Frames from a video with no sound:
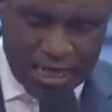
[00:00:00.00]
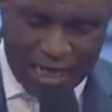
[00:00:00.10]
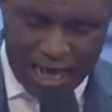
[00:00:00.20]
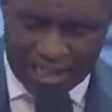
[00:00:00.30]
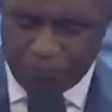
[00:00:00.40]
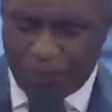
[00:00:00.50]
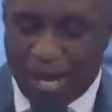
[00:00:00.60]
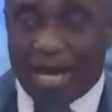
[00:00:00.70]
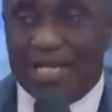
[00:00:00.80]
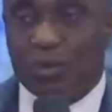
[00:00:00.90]
They can
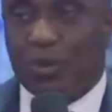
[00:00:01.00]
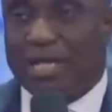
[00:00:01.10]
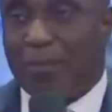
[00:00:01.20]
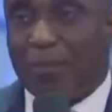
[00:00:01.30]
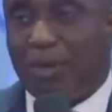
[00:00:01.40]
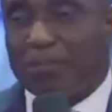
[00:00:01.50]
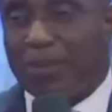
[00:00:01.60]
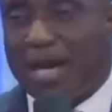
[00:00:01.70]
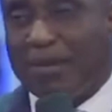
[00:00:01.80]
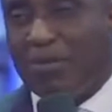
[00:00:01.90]
spend without
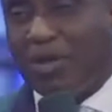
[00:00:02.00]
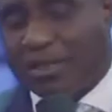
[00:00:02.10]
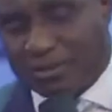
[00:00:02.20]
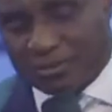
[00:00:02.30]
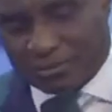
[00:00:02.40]
multiplying money.